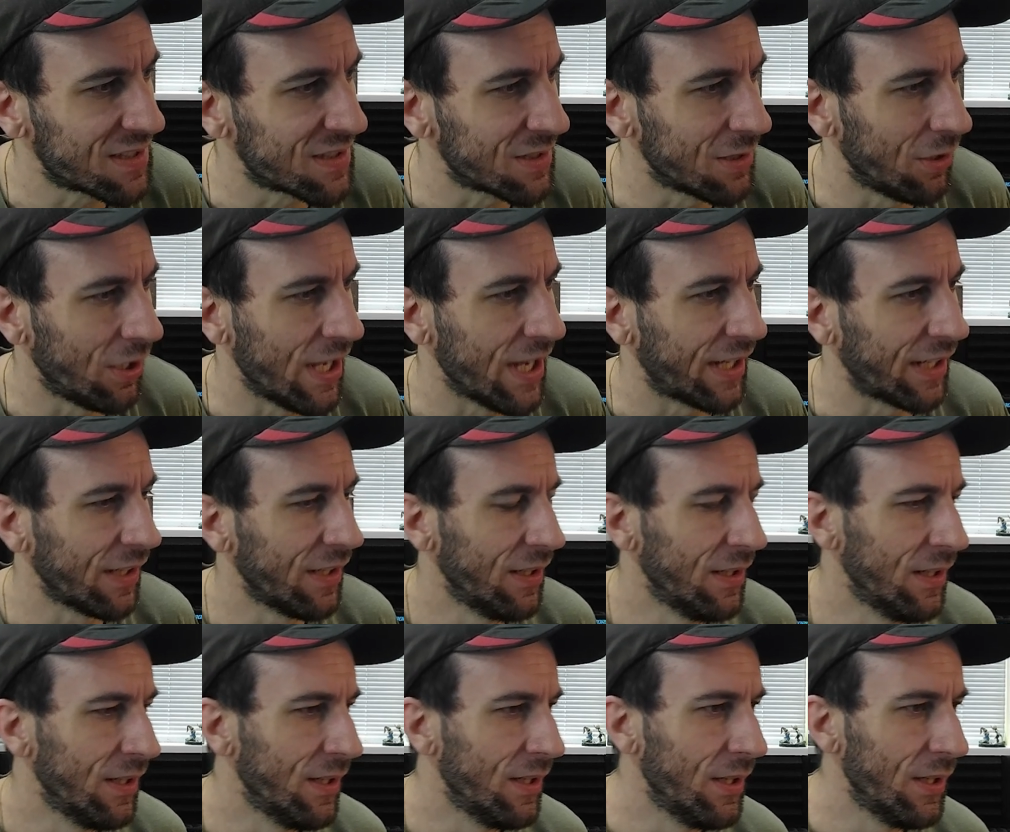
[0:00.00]
So like
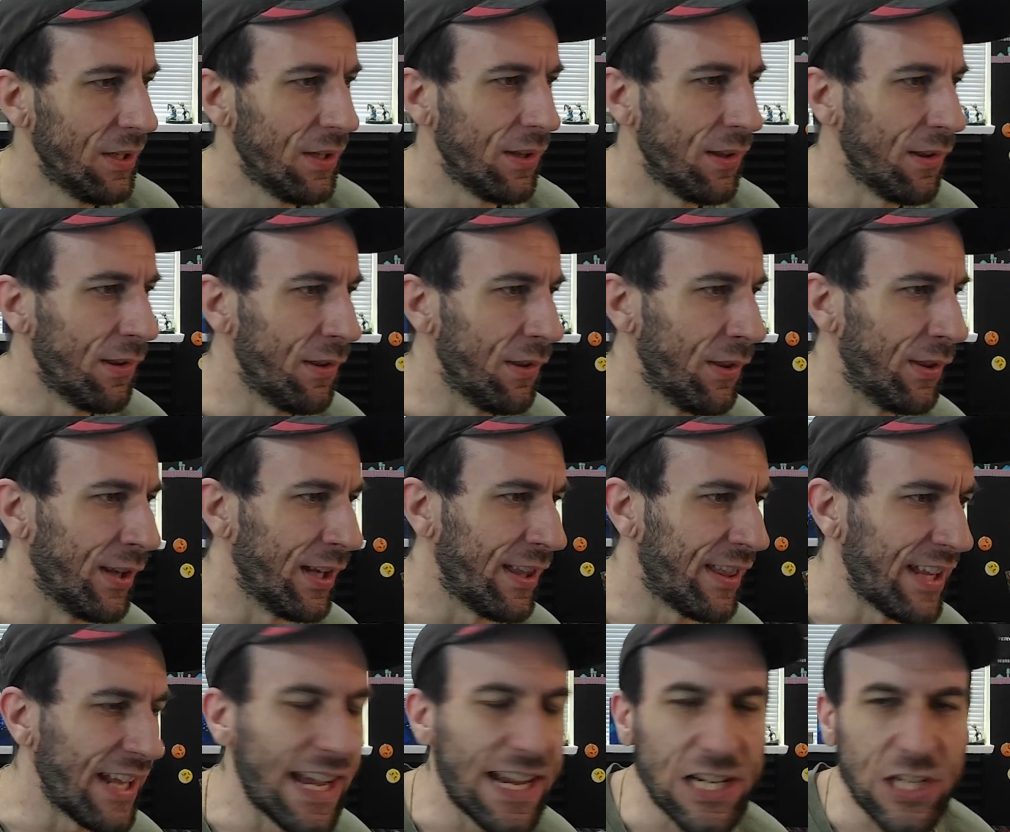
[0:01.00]
the
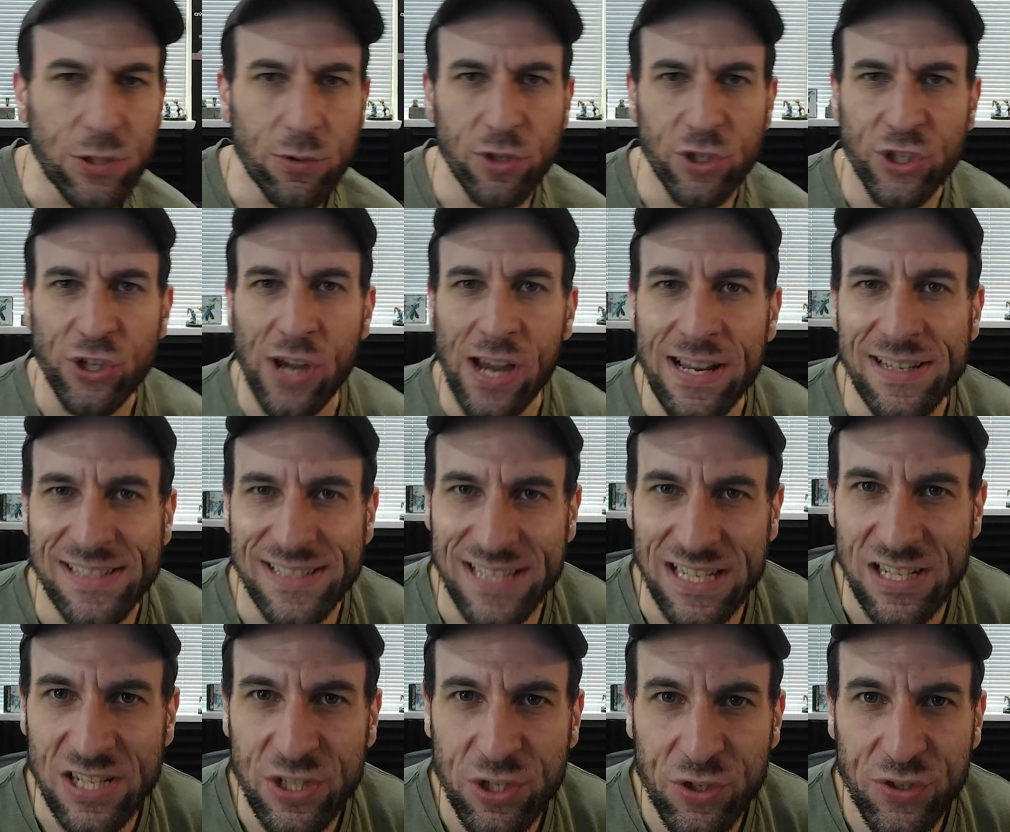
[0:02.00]
the extra
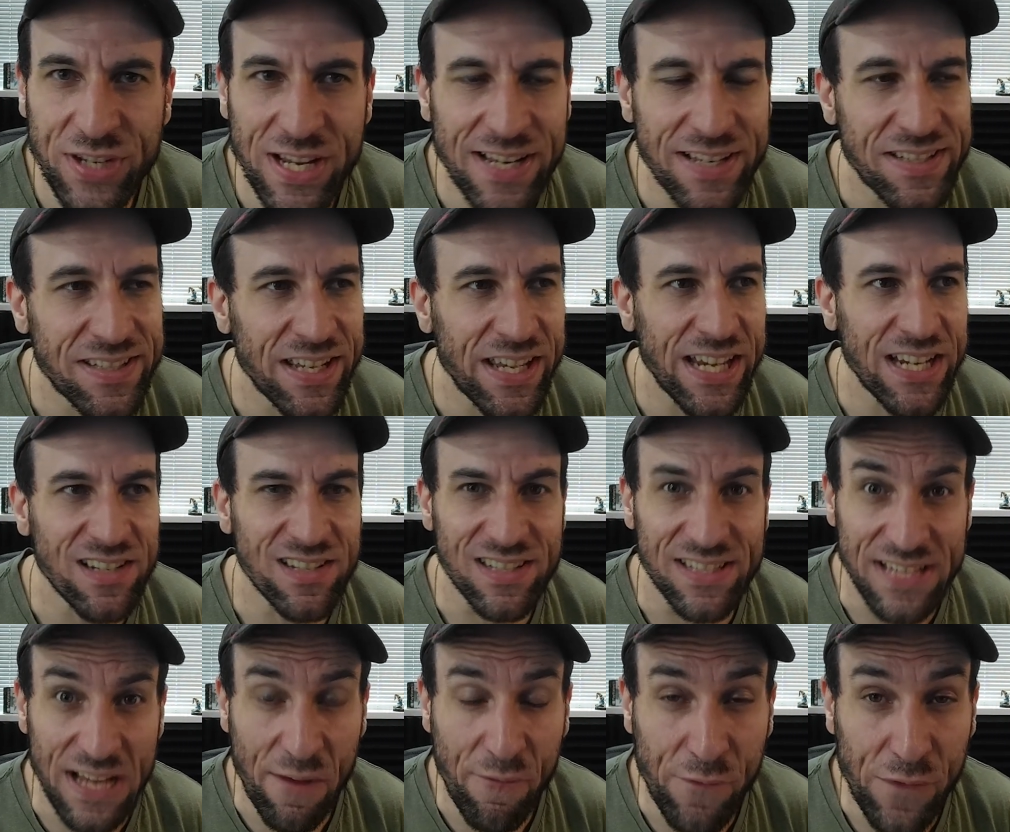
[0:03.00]
transistor density is
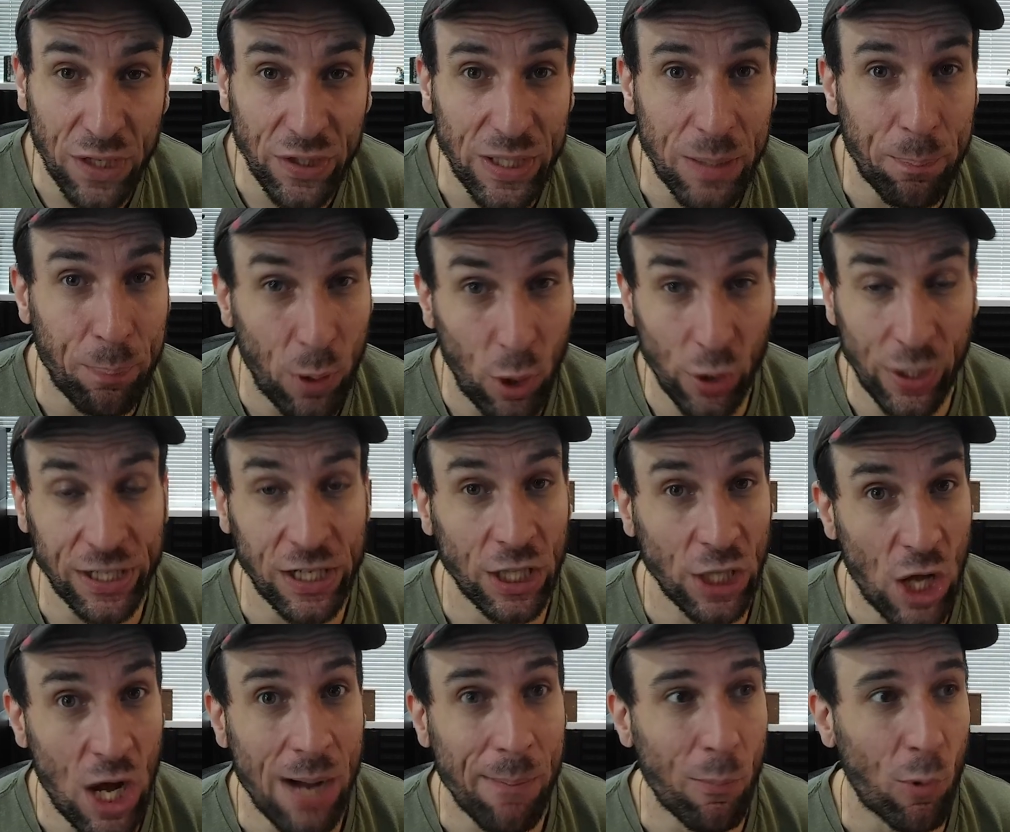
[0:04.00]
definitely pulling a
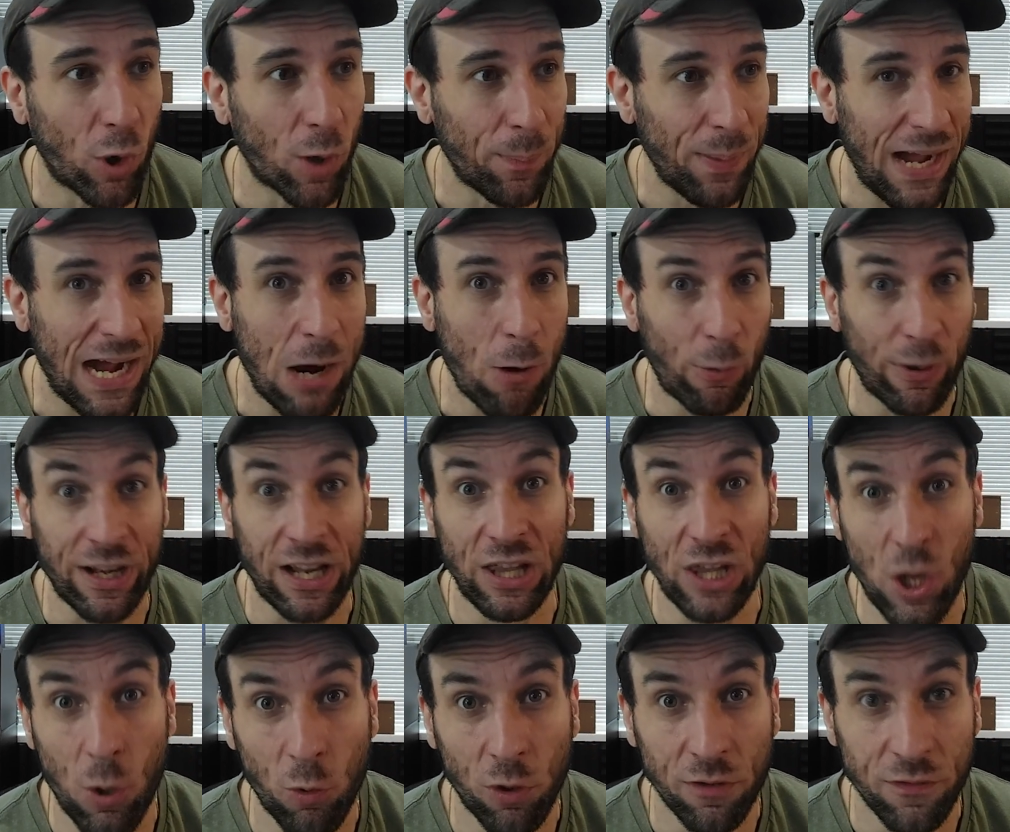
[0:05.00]
lot more power at a
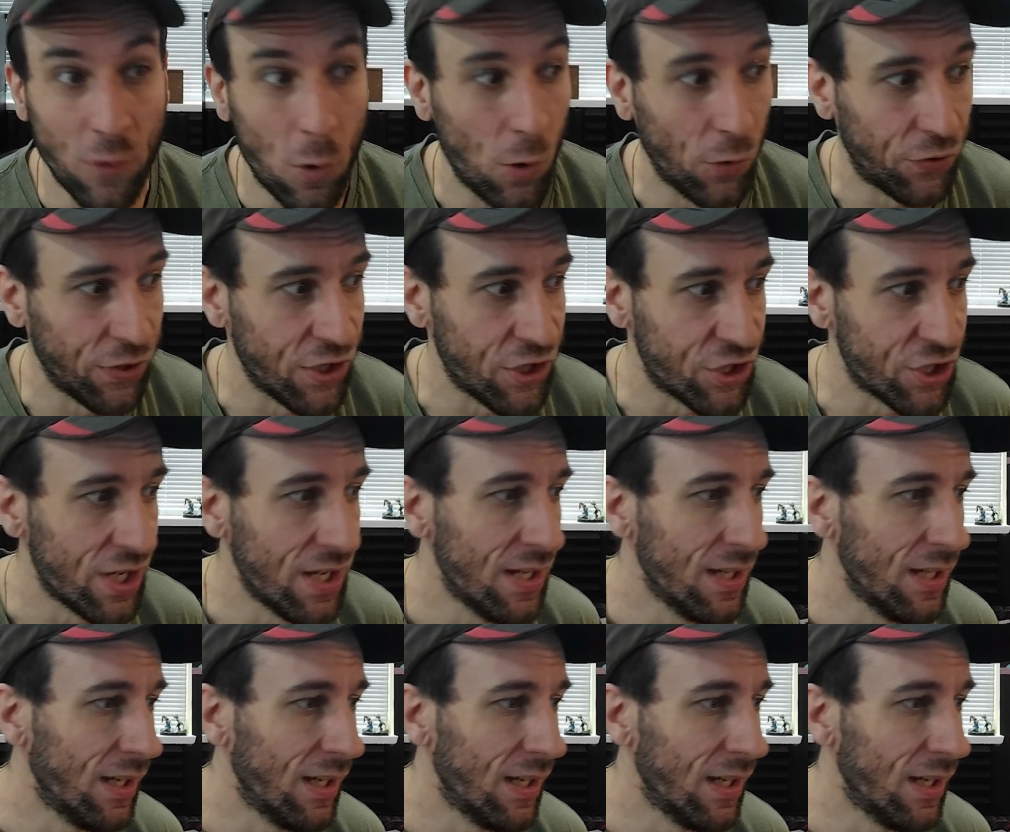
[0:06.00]
lower voltage,